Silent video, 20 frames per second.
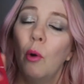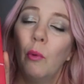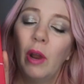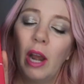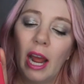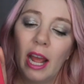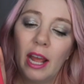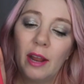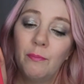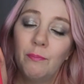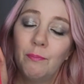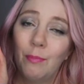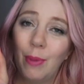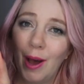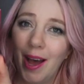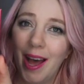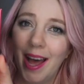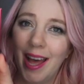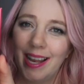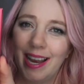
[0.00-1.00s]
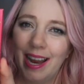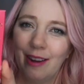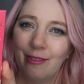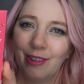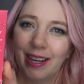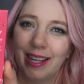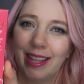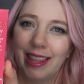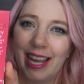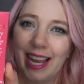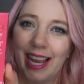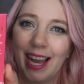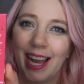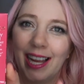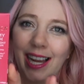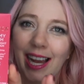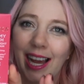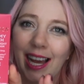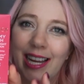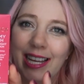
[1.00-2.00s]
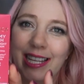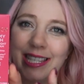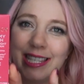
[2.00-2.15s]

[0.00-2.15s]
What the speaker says: When I bought everything, I got a